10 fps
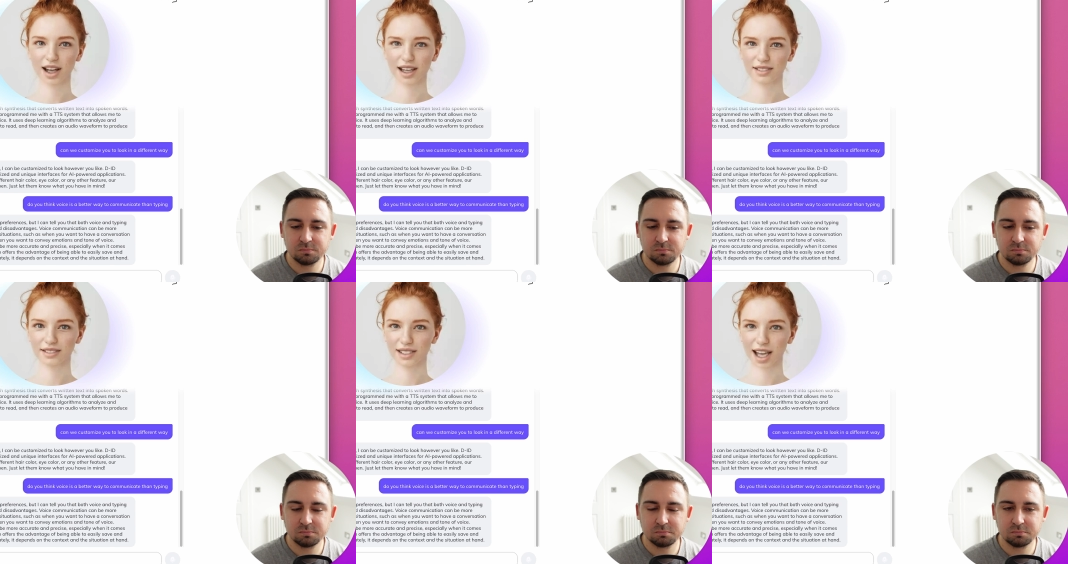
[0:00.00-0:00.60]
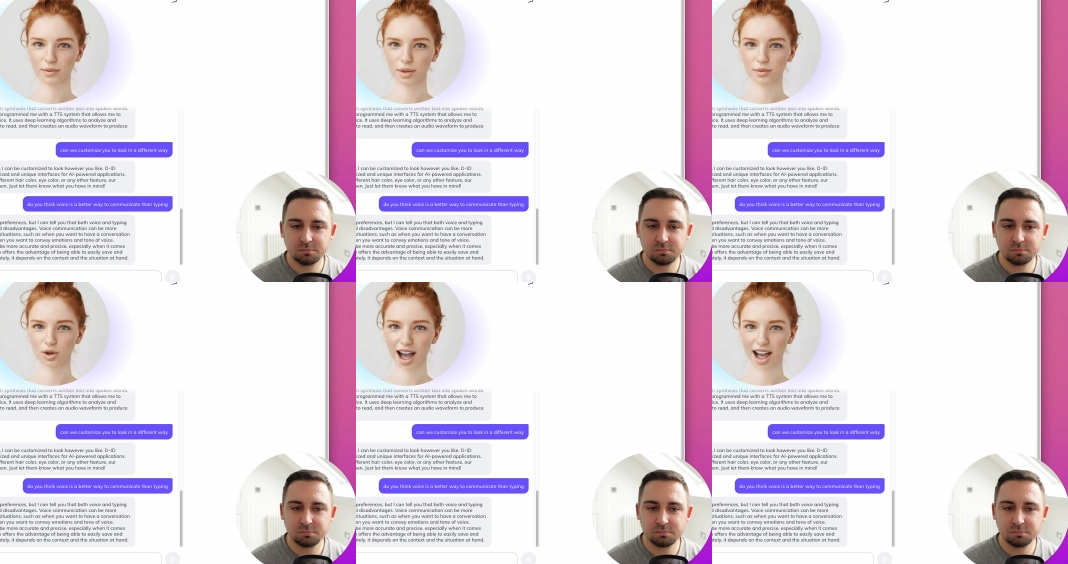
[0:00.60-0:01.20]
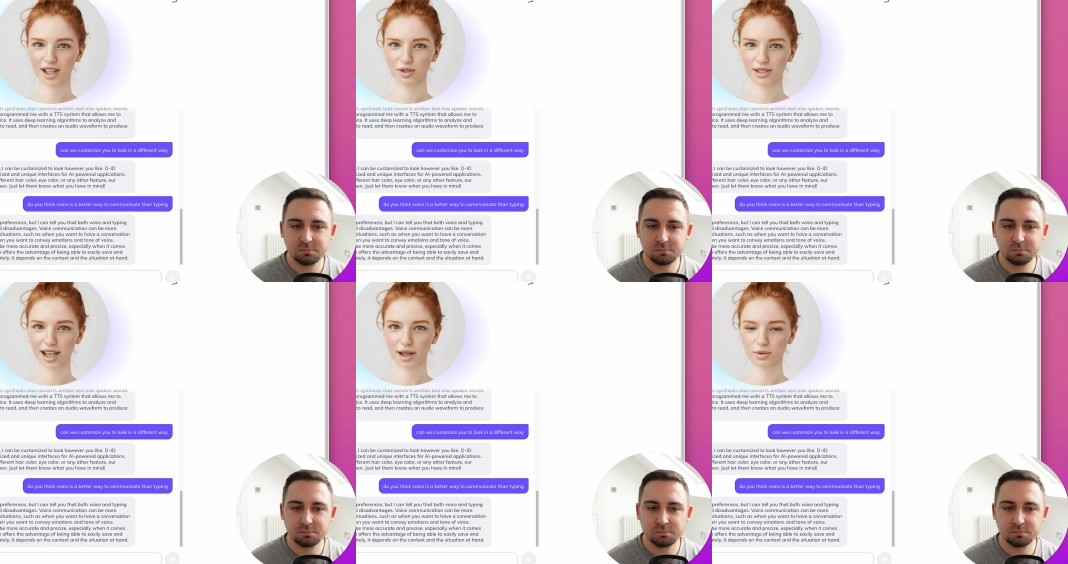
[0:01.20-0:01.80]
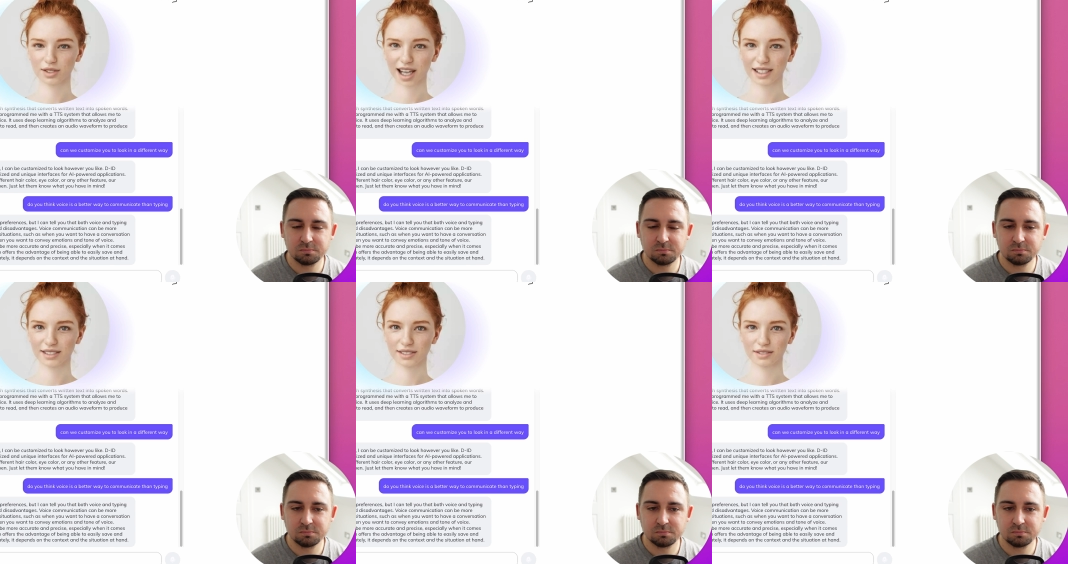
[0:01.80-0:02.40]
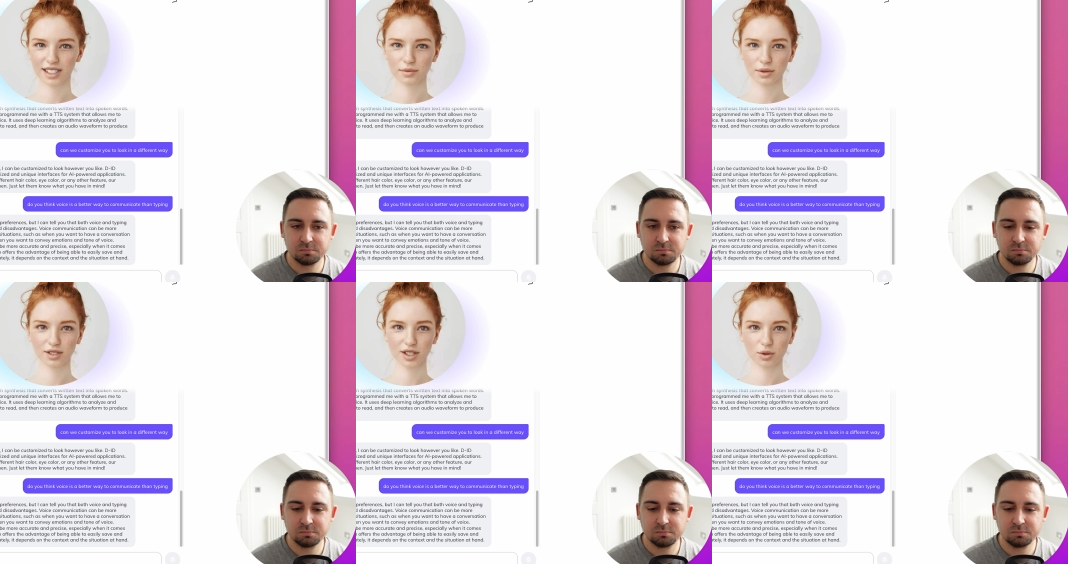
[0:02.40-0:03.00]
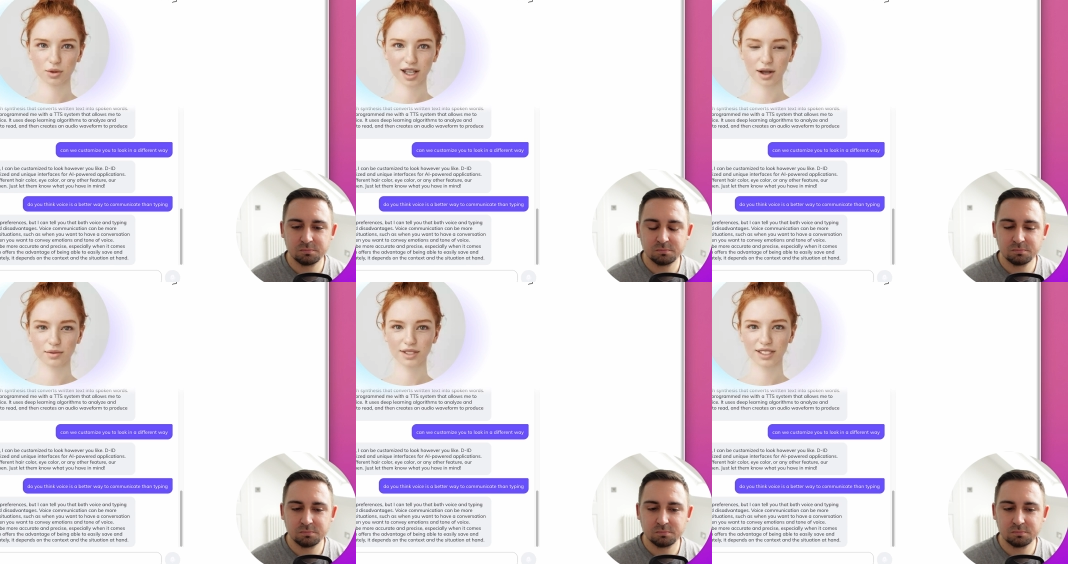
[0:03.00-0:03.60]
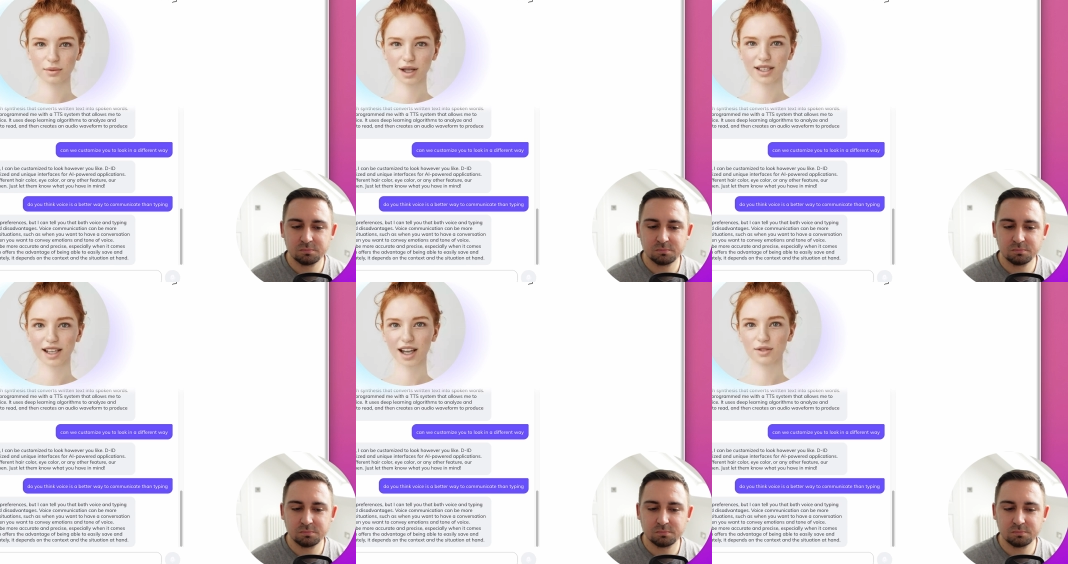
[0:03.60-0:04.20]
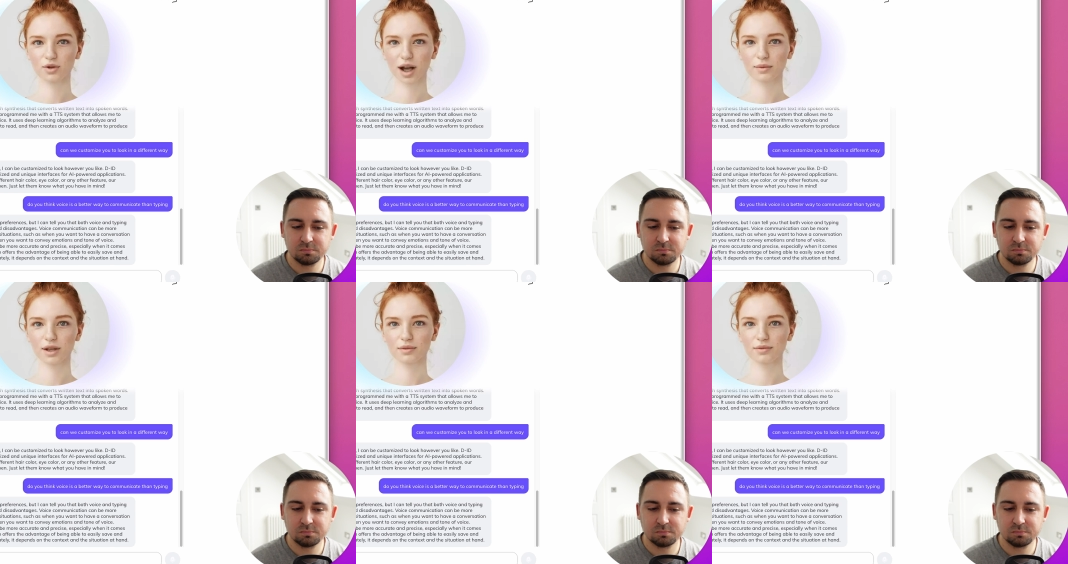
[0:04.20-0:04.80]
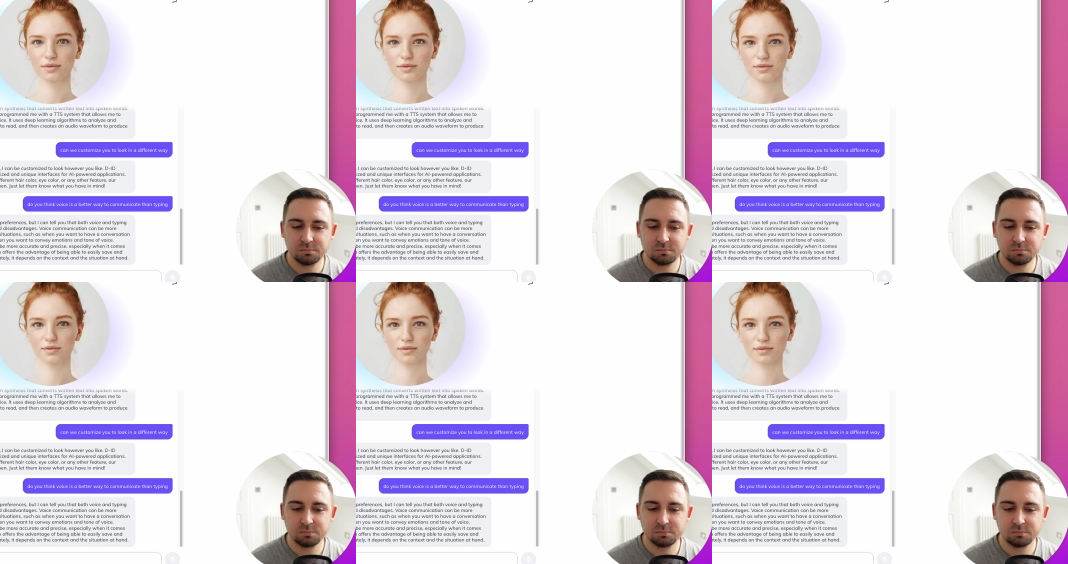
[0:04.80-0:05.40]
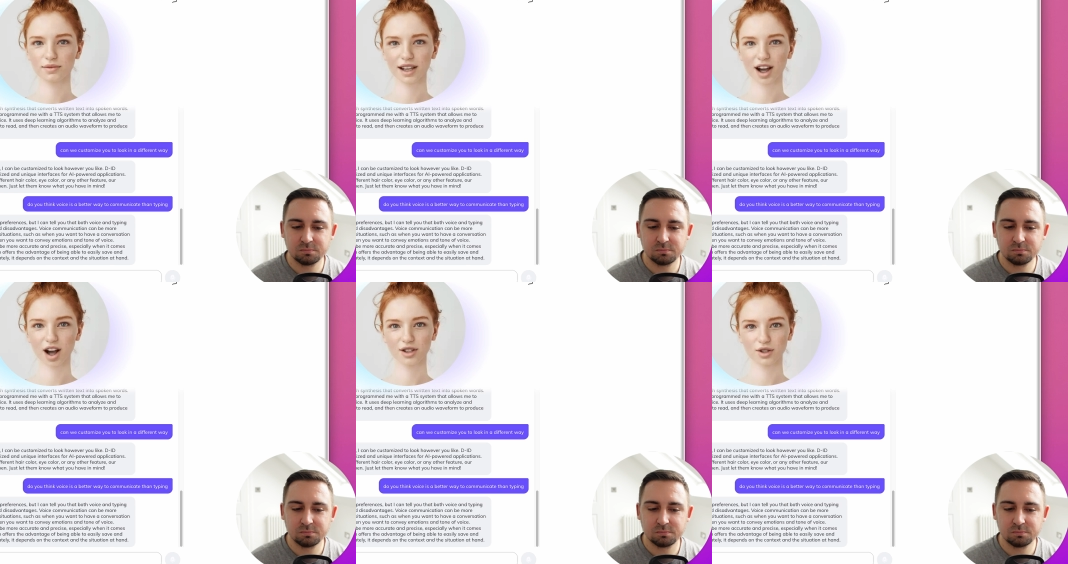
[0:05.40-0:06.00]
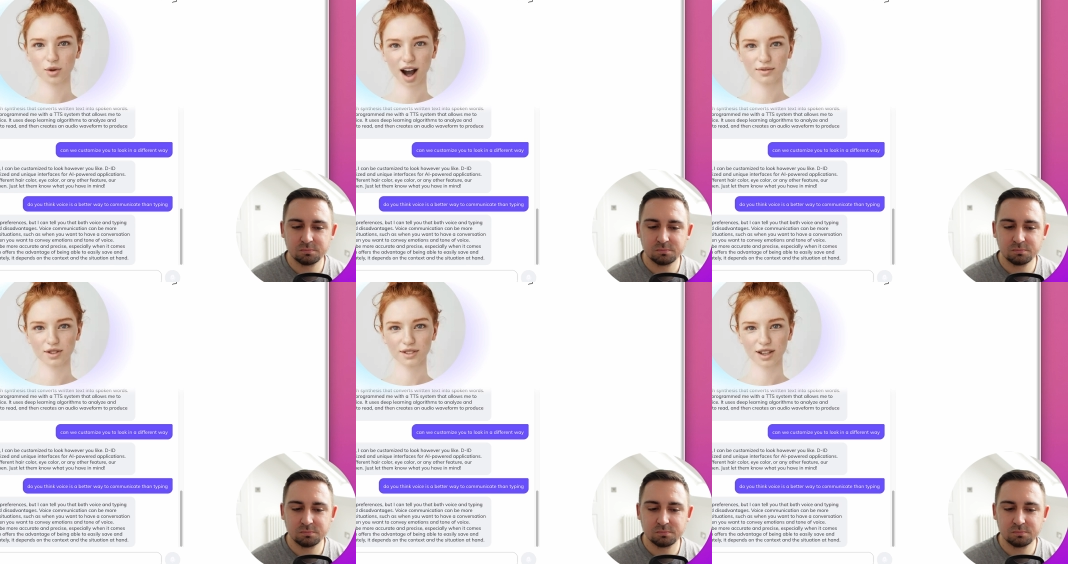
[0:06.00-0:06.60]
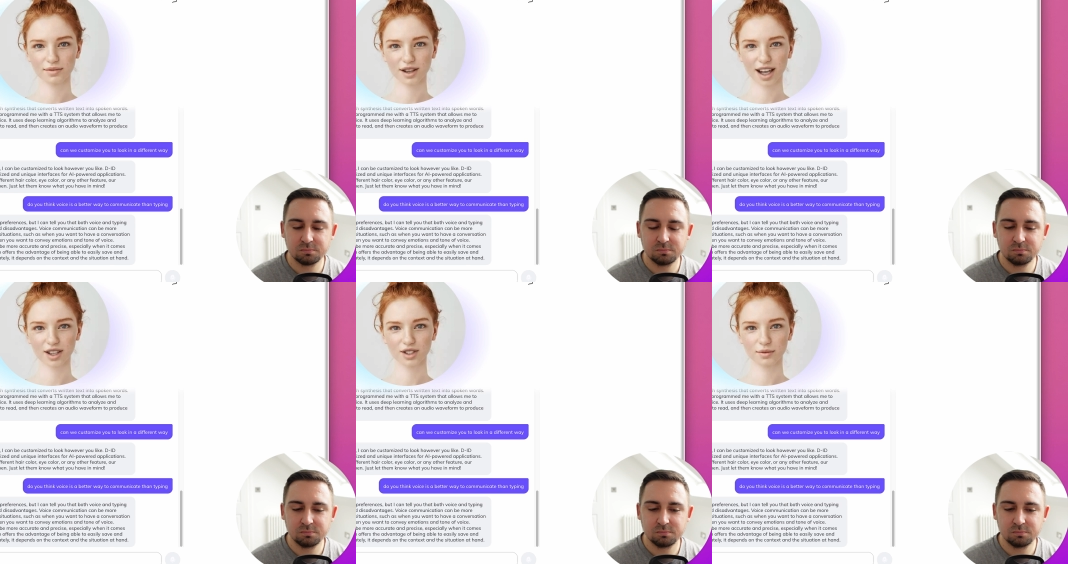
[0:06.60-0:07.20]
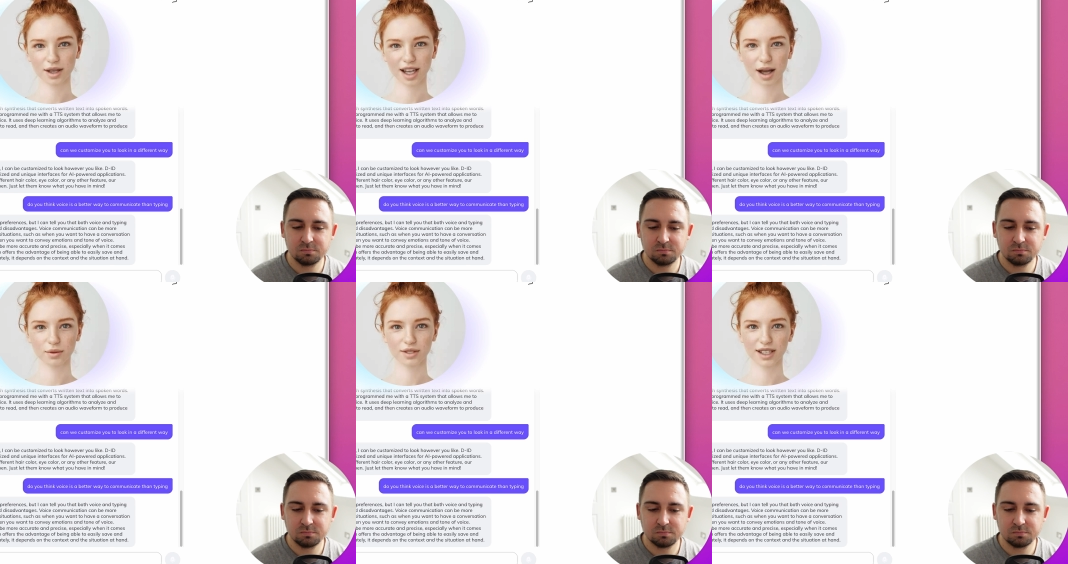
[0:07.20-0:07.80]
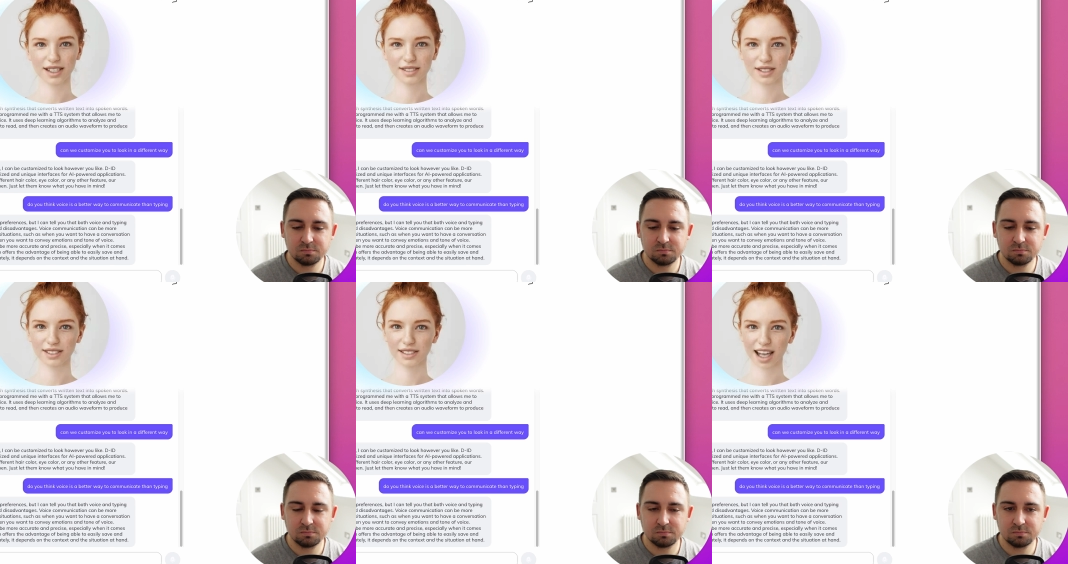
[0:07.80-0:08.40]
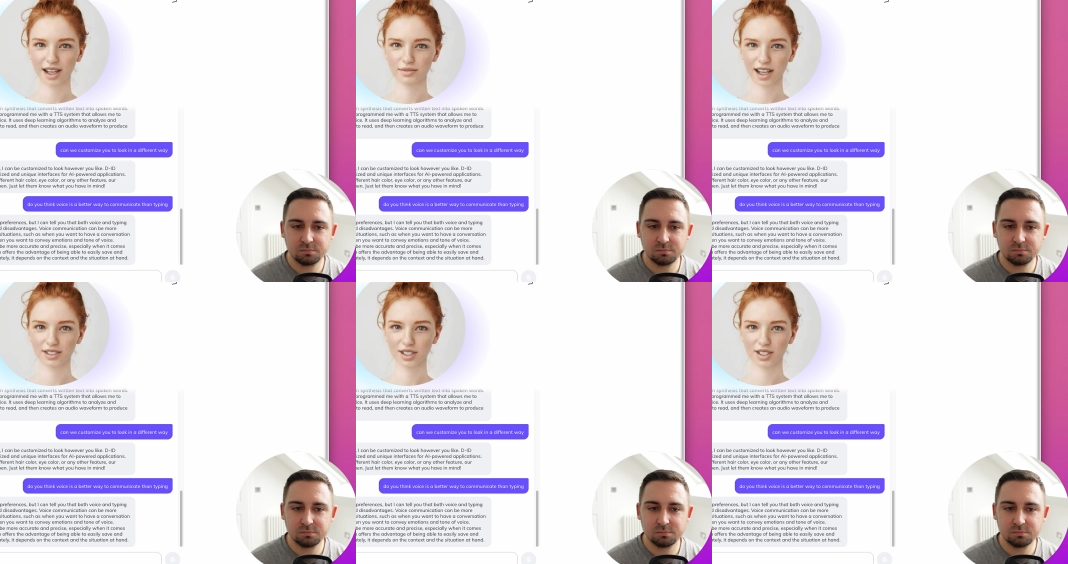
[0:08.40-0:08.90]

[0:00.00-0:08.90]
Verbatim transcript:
Speaker 1: hand, can be more accurate and precise, especially when it comes to spelling and grammar. It also offers the advantage of being able to easily save and